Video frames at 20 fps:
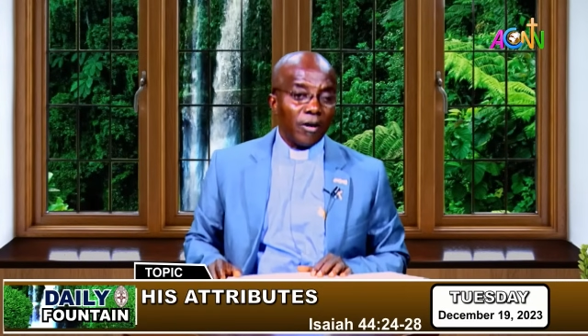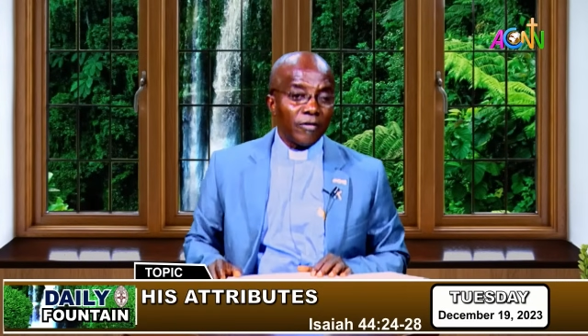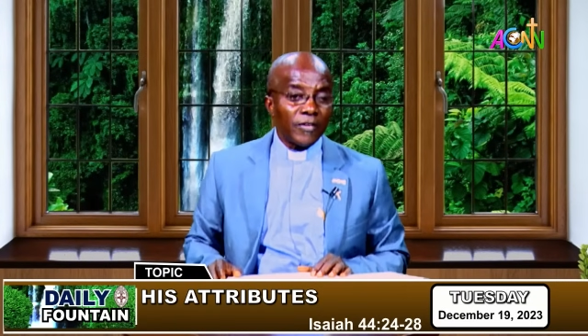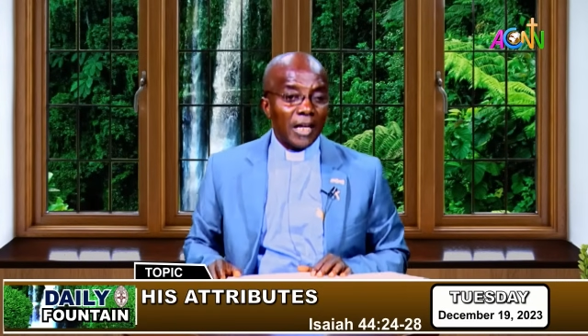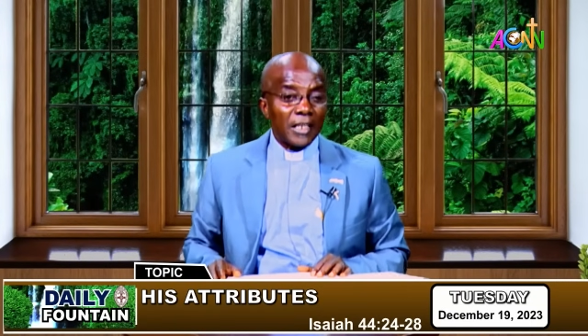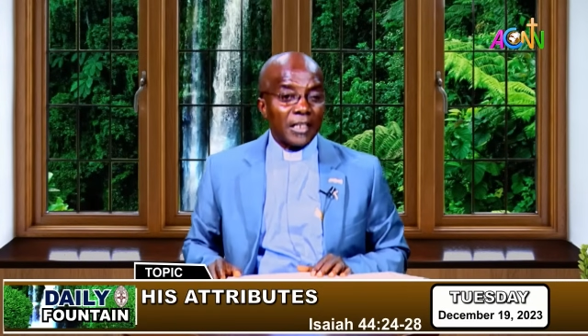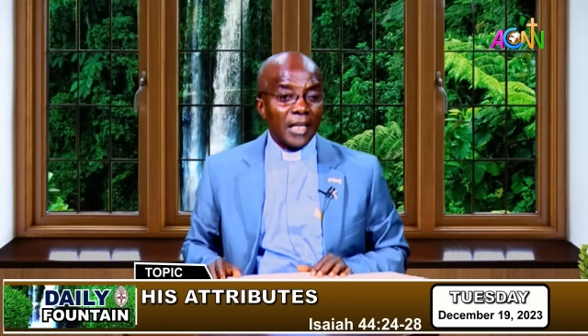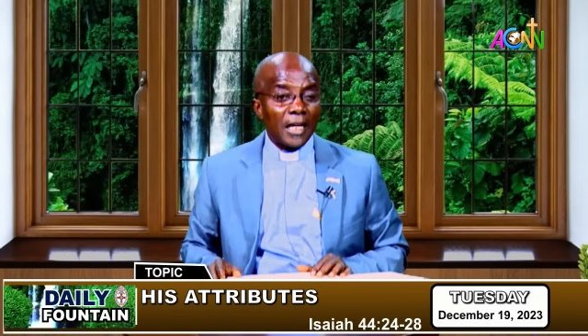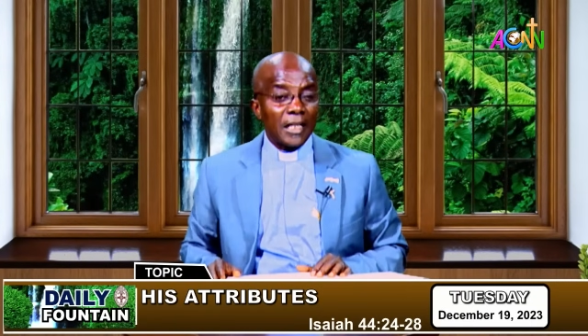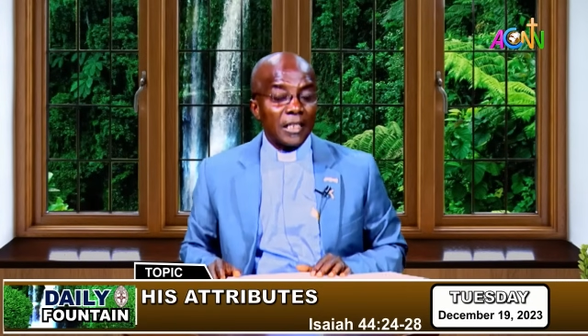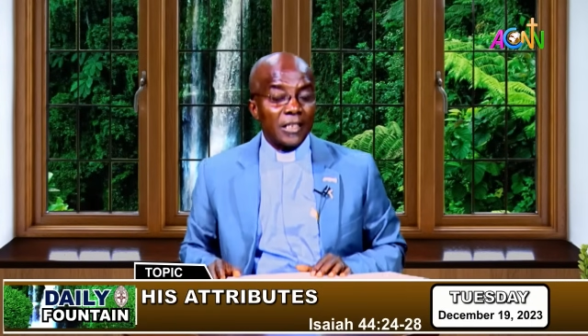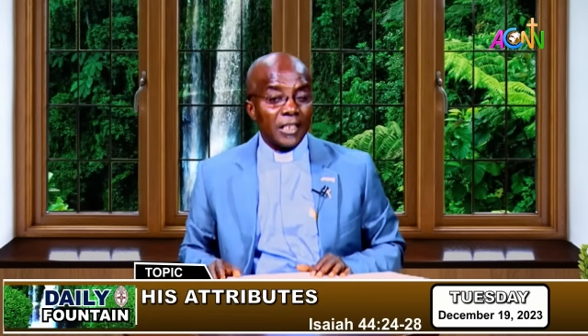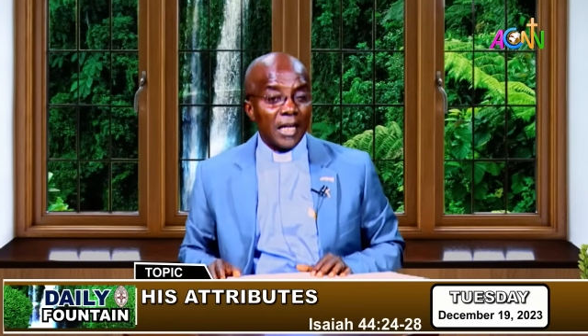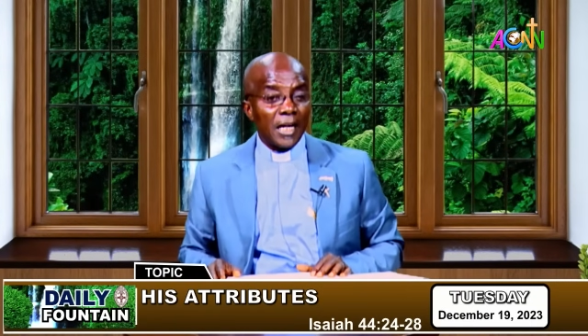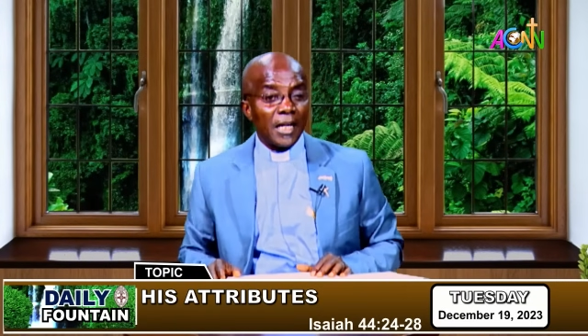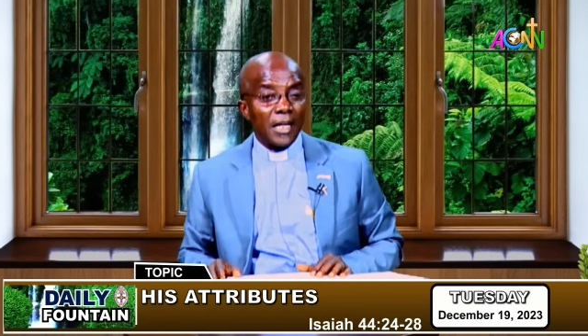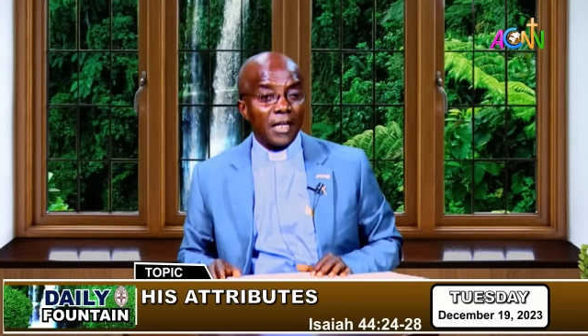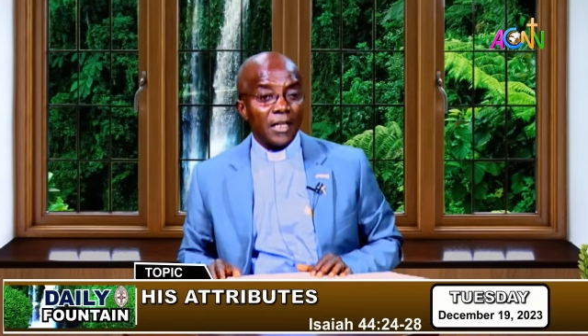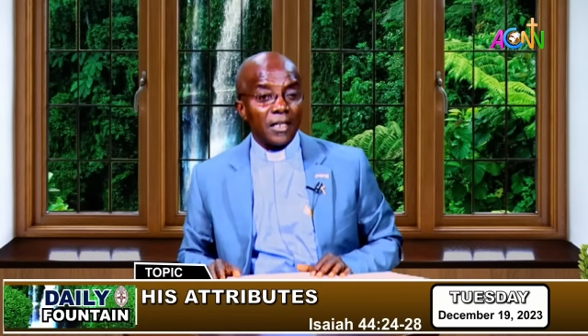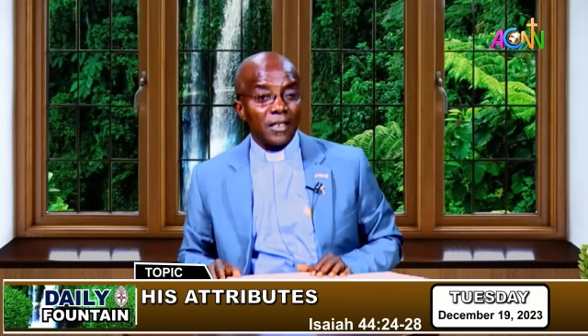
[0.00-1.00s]
of that
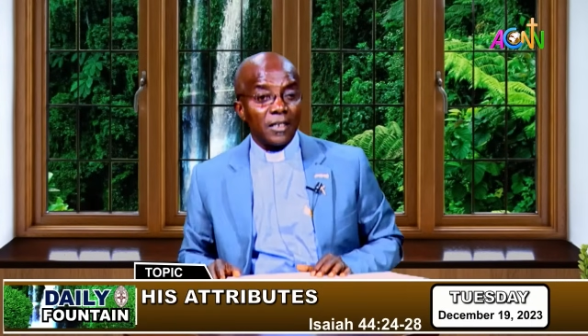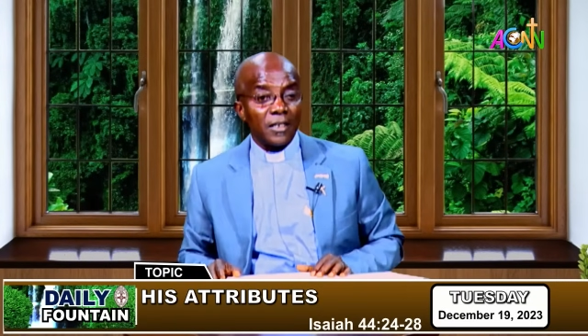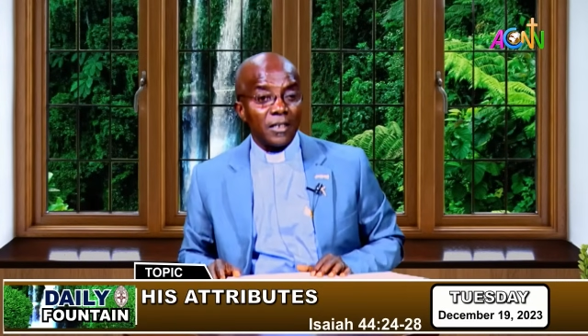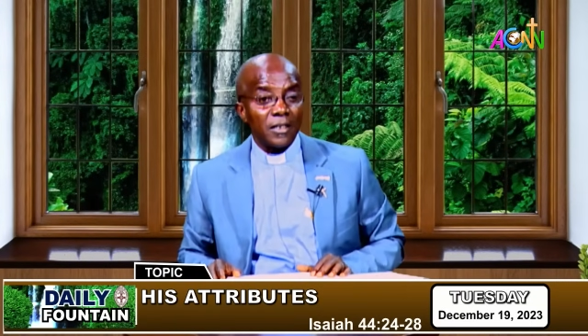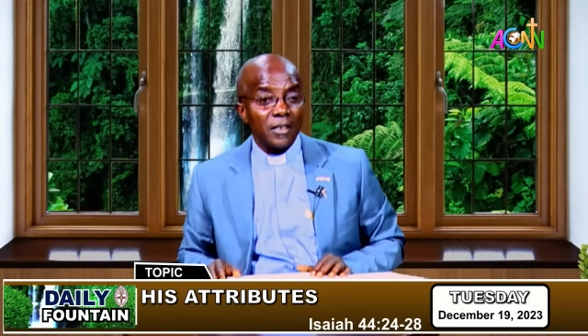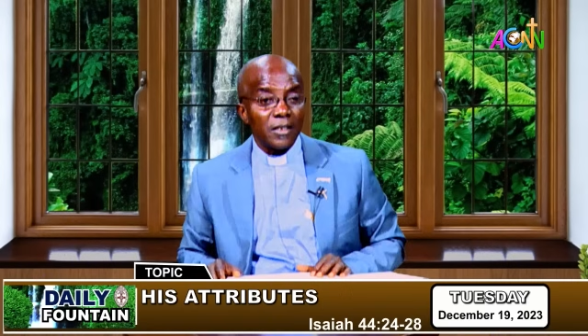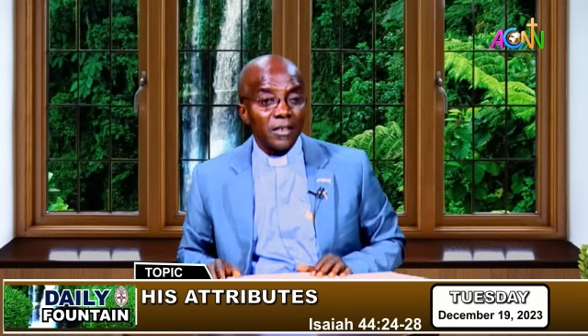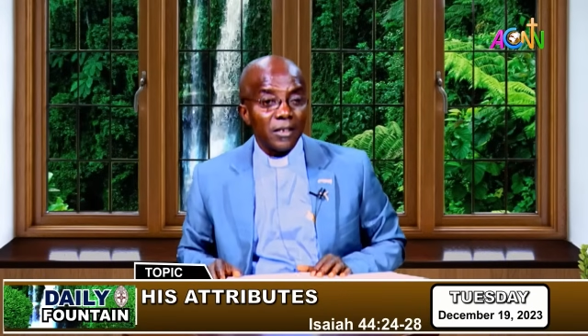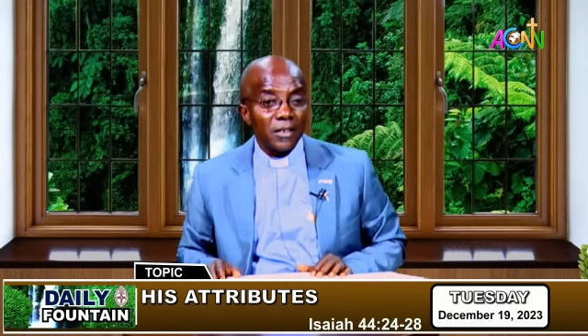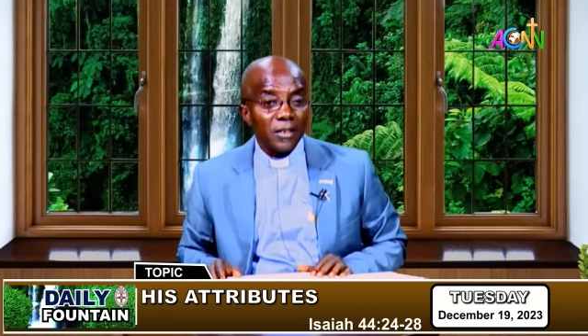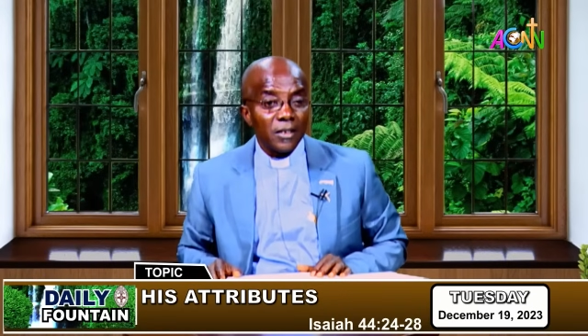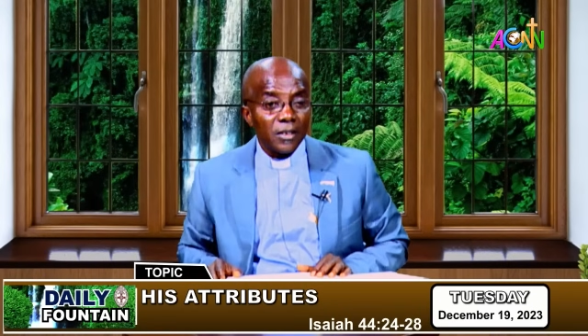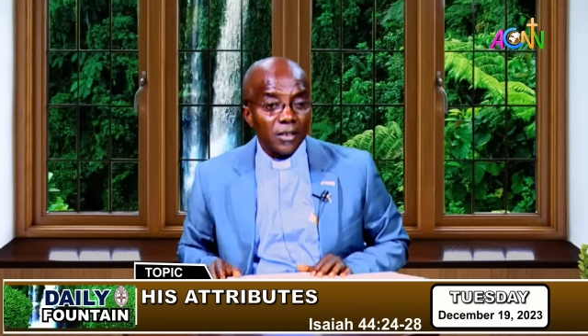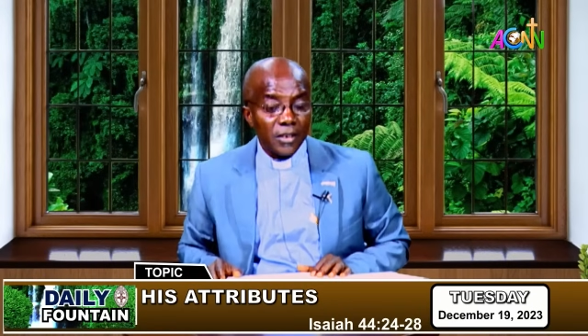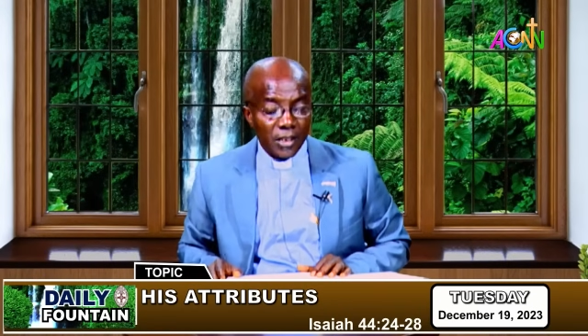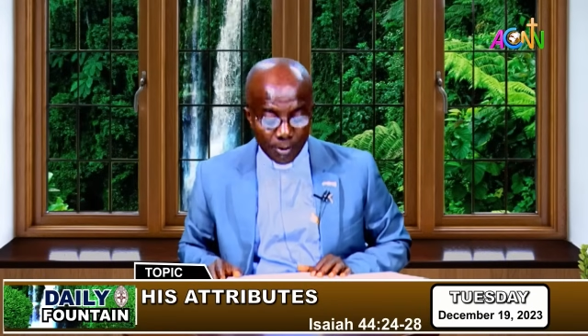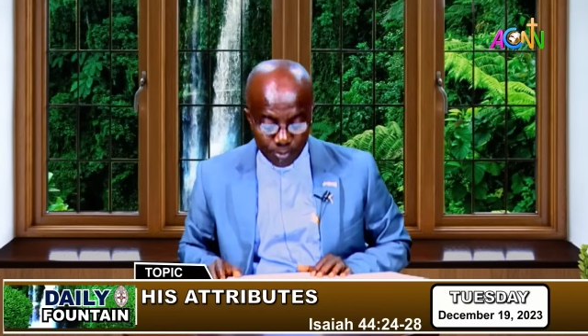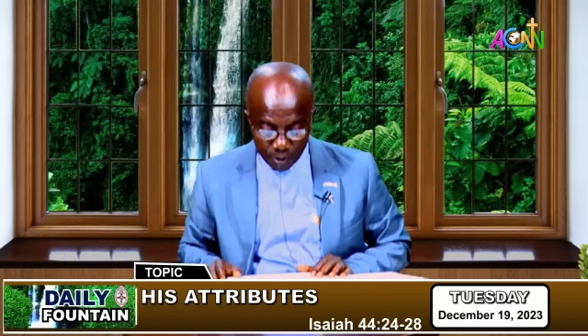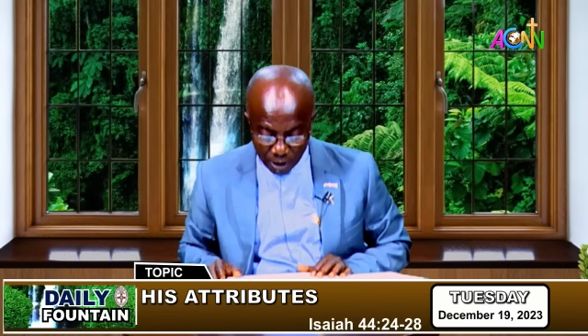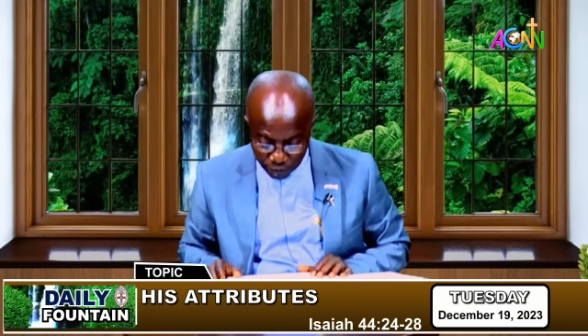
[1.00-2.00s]
Isaiah
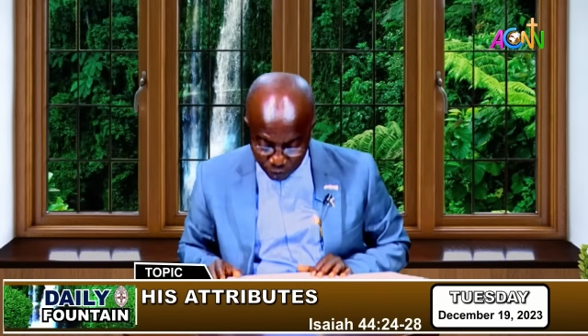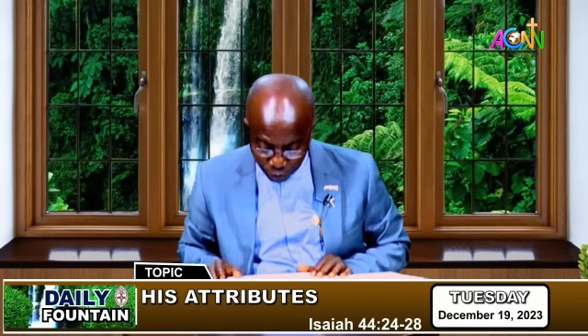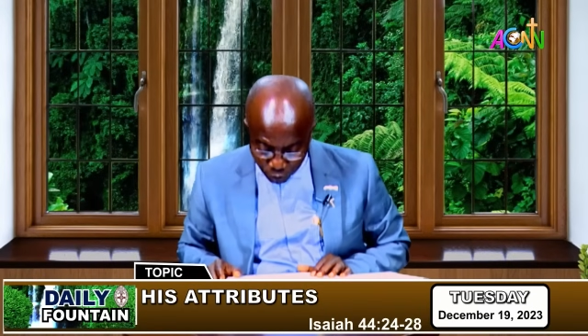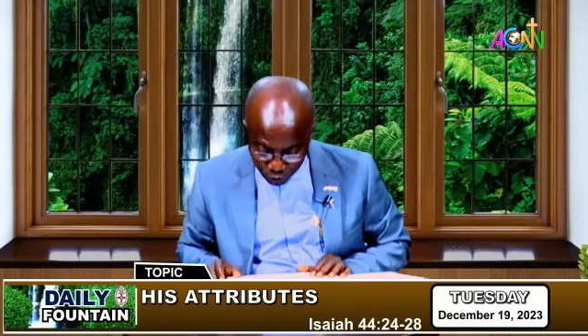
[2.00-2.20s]
chapter